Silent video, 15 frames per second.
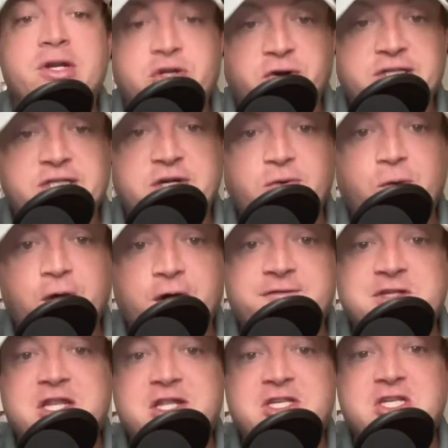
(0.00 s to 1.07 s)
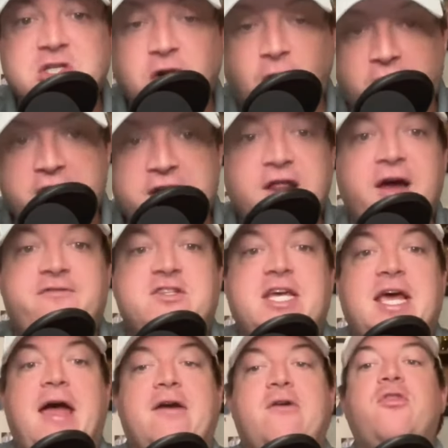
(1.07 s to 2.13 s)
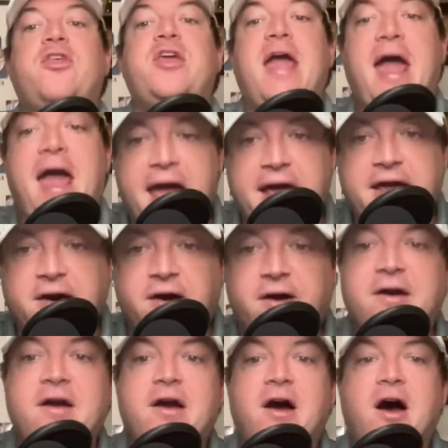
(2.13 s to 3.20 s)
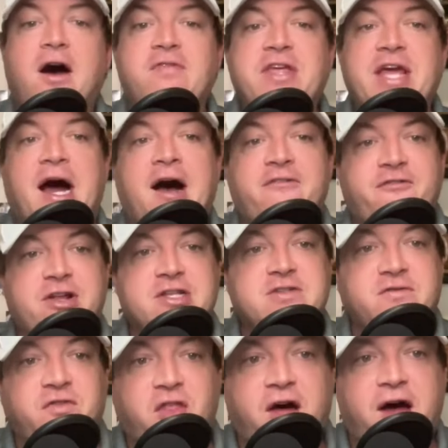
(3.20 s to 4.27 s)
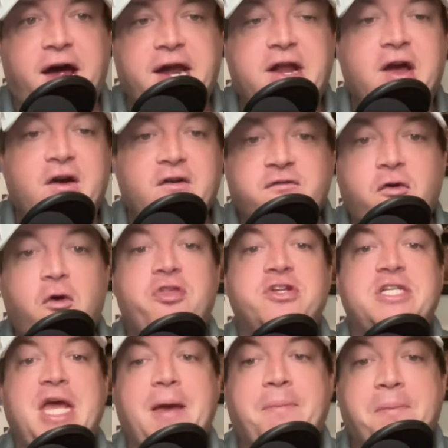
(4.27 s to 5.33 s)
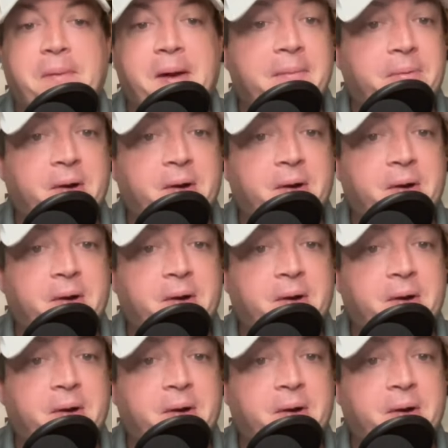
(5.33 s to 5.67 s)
Tristan Wirfs, the starting left tackle, the anchor of the offensive line for the Tampa Bay